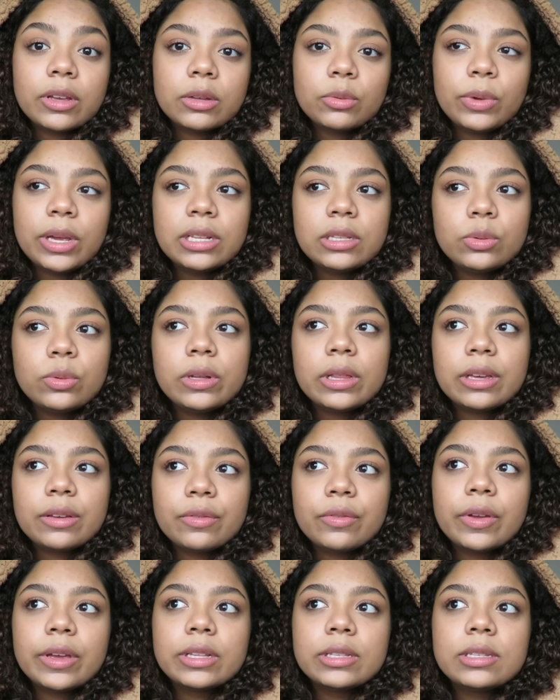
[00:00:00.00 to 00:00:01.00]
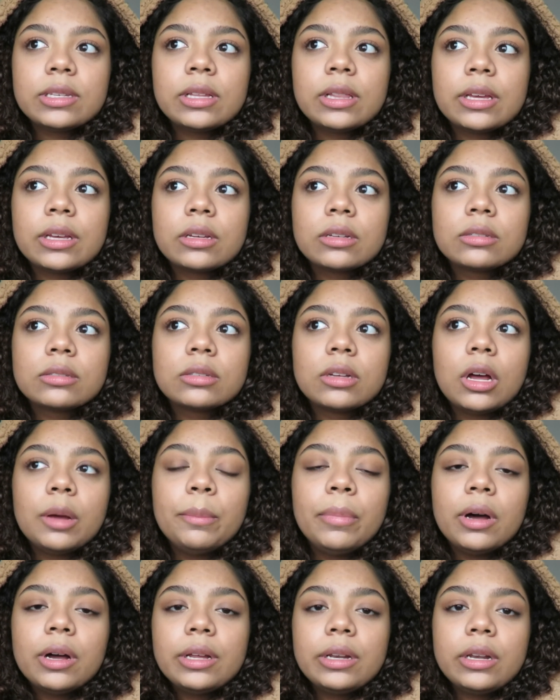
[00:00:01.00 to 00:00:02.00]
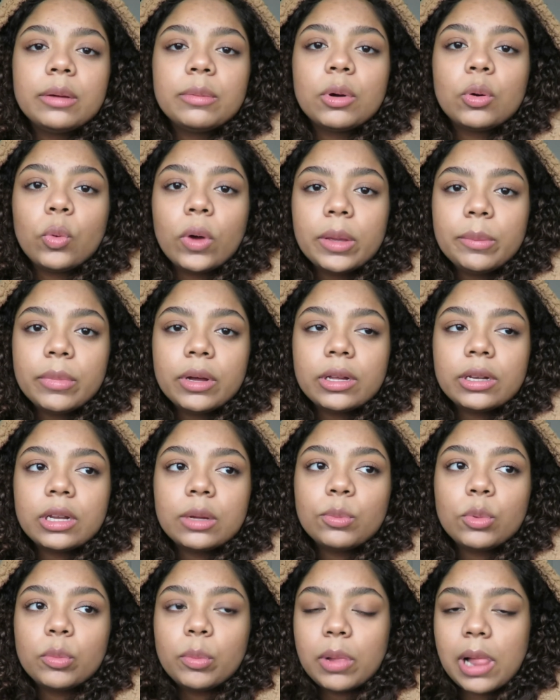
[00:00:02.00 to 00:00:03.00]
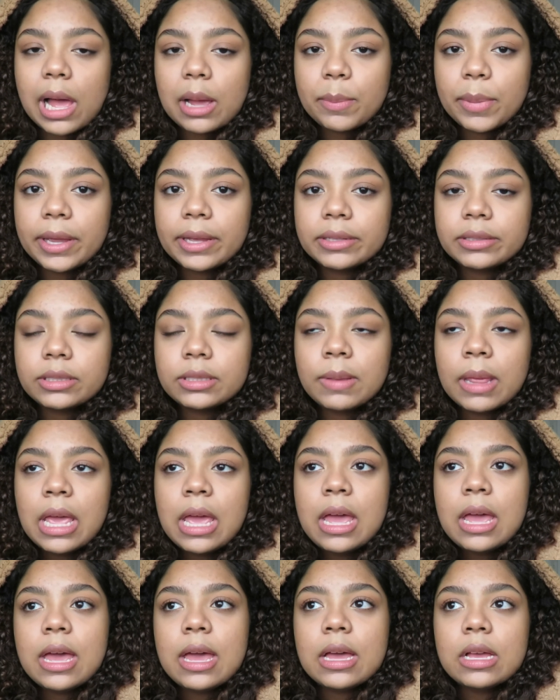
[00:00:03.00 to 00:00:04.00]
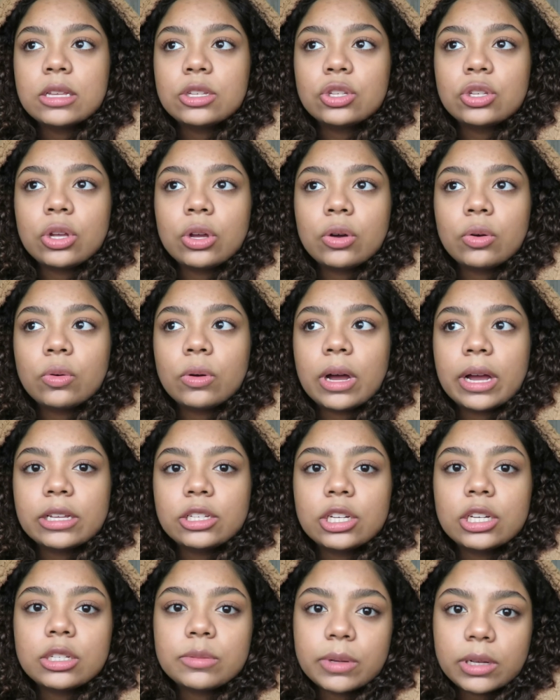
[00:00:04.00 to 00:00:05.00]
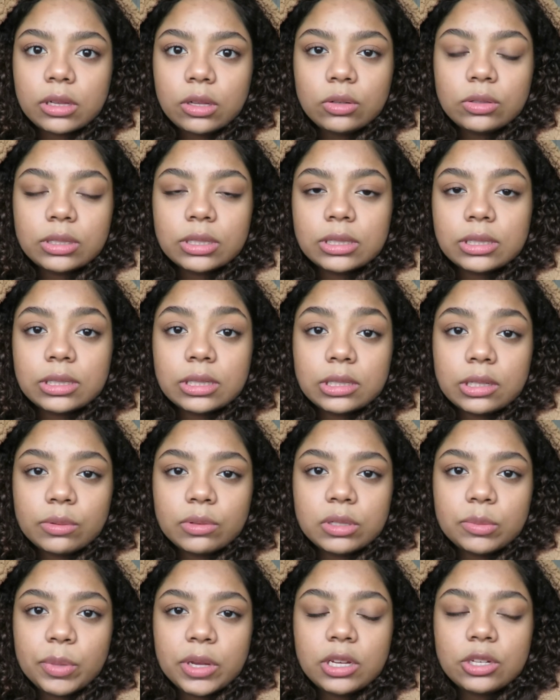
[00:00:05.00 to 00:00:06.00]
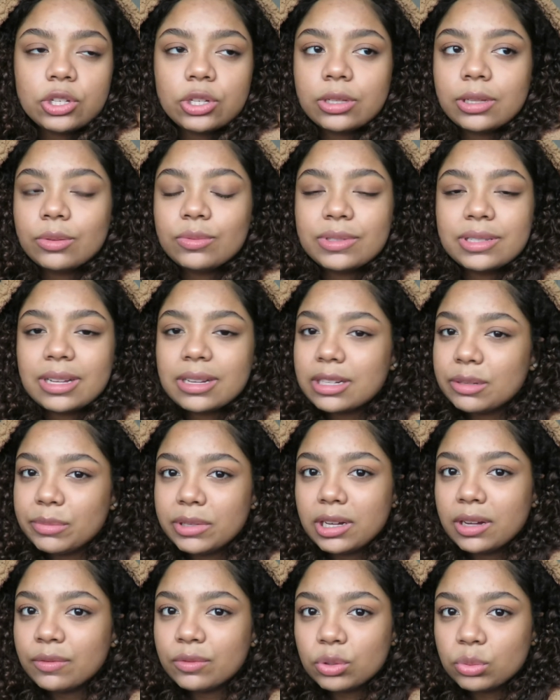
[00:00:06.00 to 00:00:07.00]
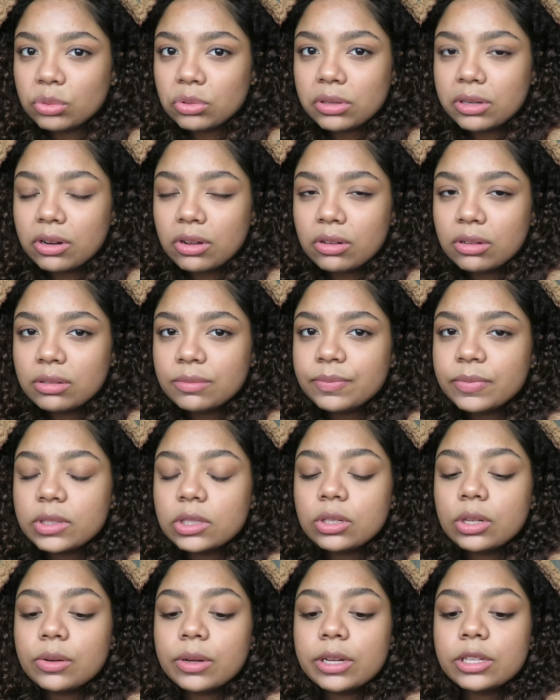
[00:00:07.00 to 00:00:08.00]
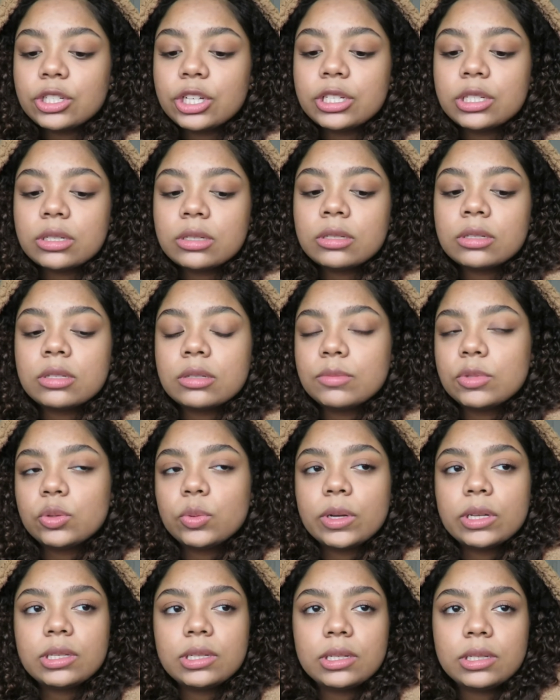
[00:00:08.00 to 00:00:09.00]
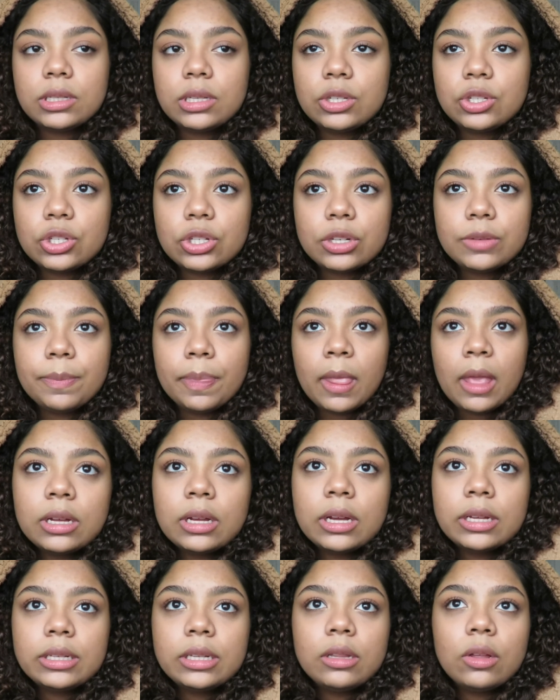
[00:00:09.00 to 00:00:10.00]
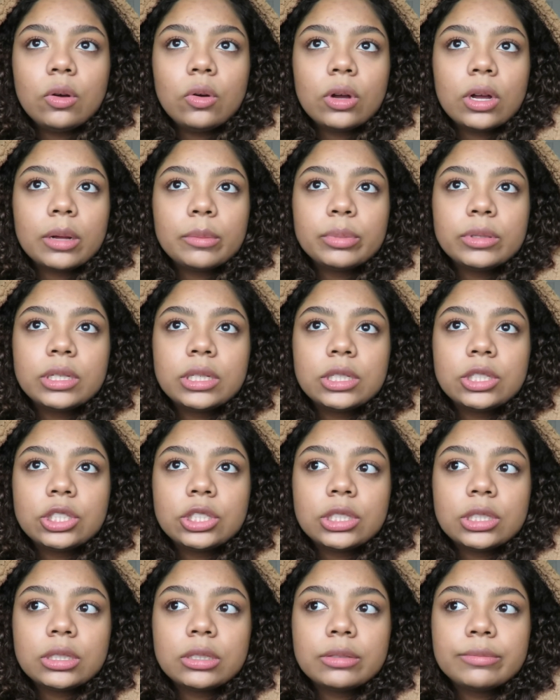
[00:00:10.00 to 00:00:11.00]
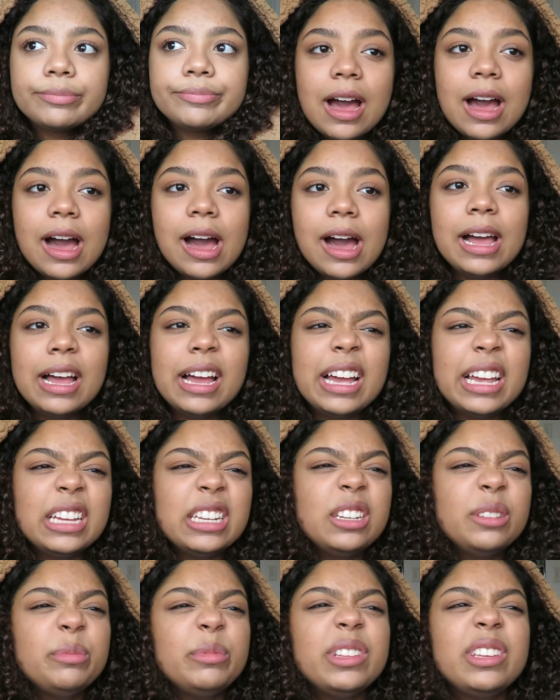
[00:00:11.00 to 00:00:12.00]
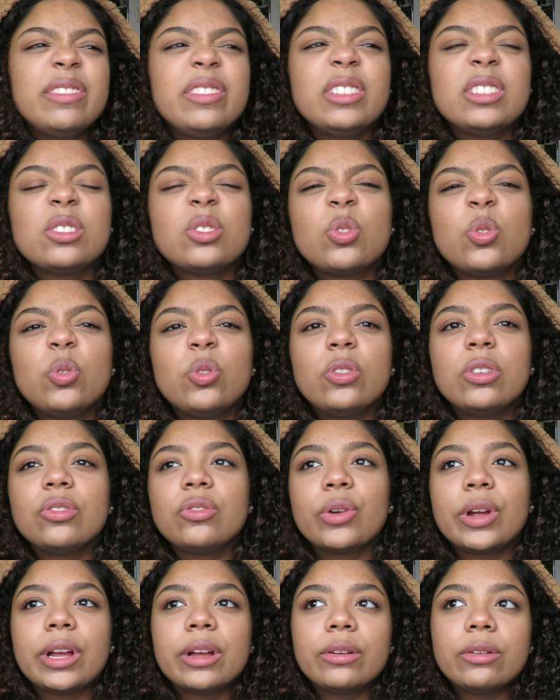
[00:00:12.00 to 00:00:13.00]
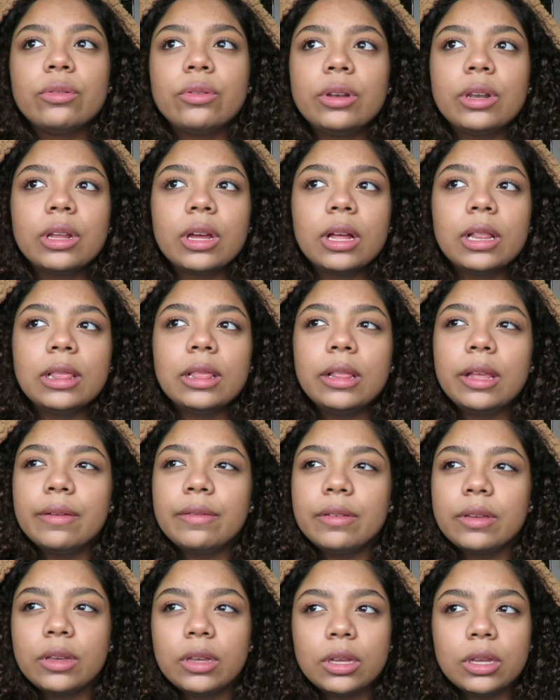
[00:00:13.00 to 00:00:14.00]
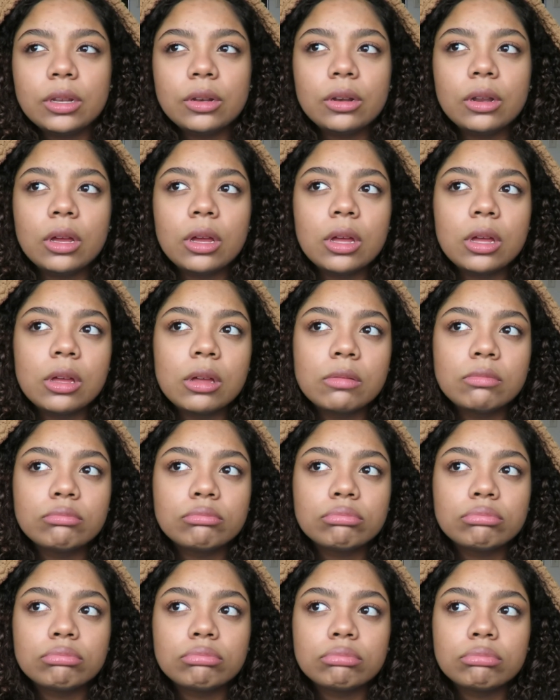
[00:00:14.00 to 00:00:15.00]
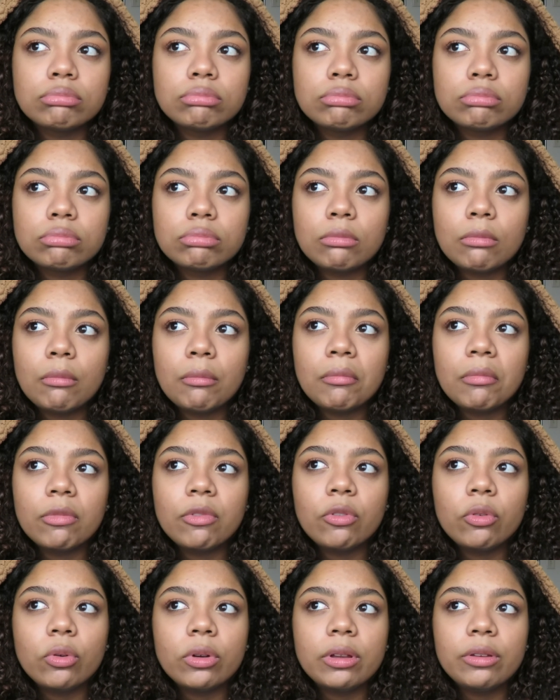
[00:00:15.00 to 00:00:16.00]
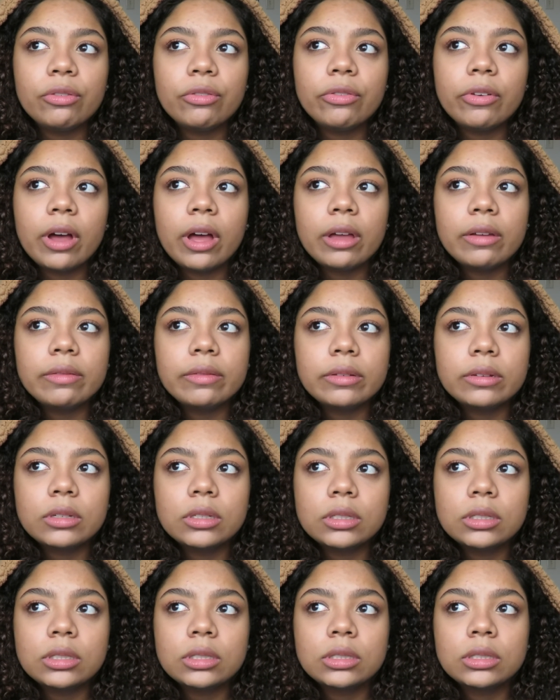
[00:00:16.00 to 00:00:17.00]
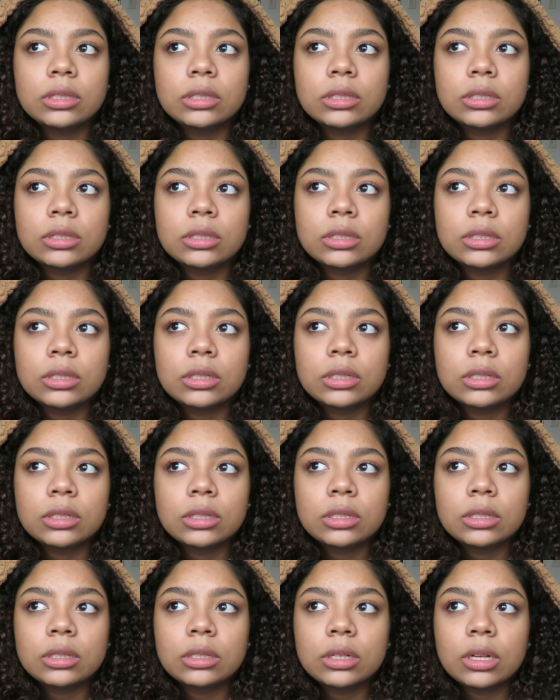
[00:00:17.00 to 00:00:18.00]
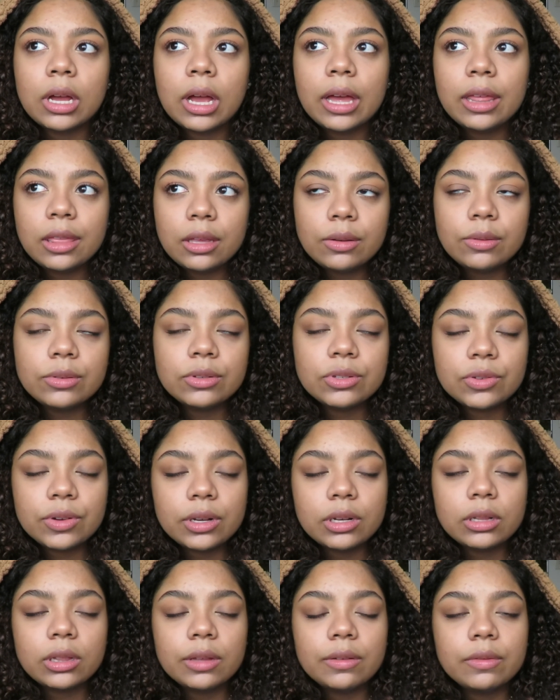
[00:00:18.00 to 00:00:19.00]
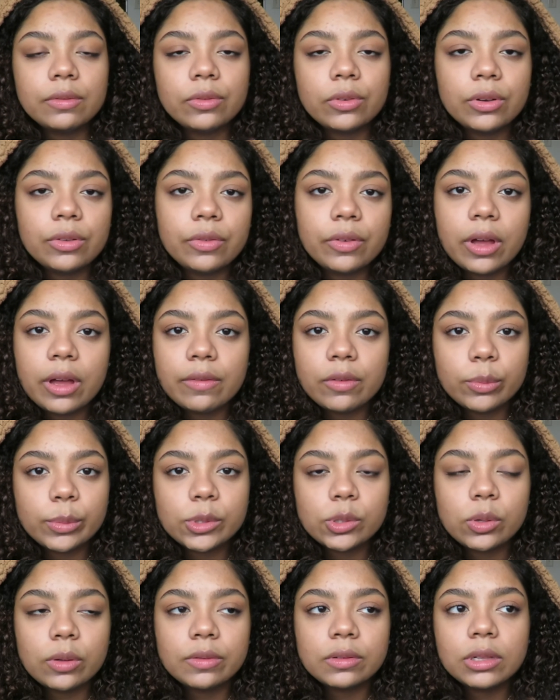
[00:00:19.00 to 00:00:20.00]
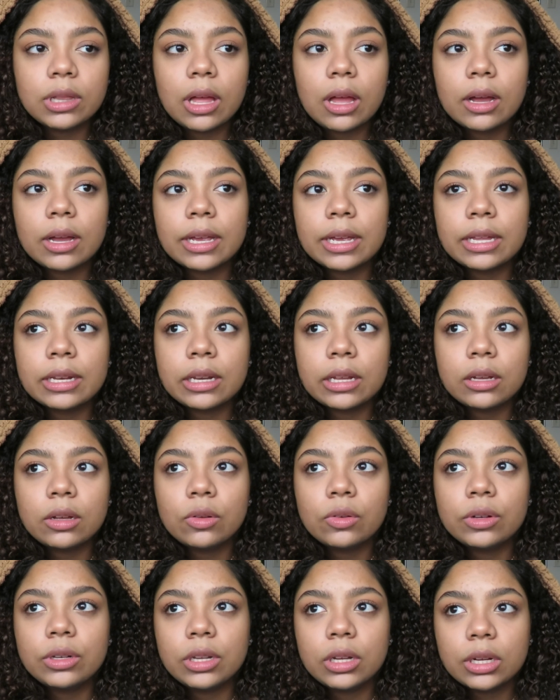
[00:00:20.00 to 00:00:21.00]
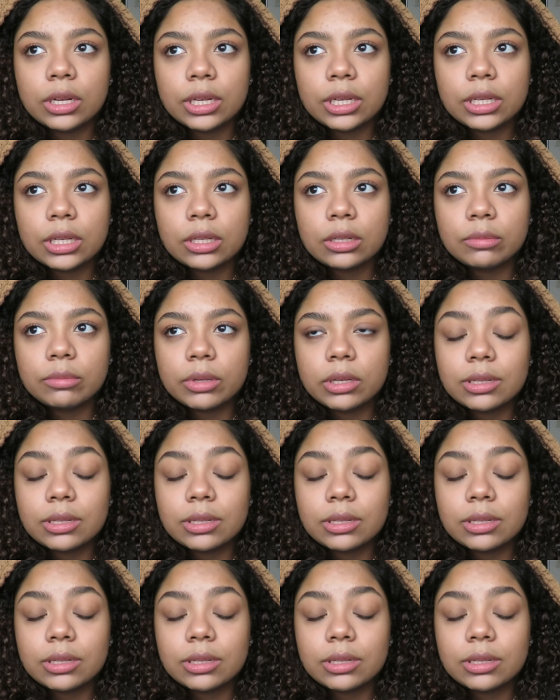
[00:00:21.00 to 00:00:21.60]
we had to wear like fancy like a button-up, a white button-up with black pants. So I changed my clothes because since I was a patient, that was not going to be comfortable at all. So I changed into some sweats and a t-shirt. I did the whole competition. I ended up leaving school around 11:45-ish. I think it was around 11:45, almost 12 o'clock. And I go to Dunkin'.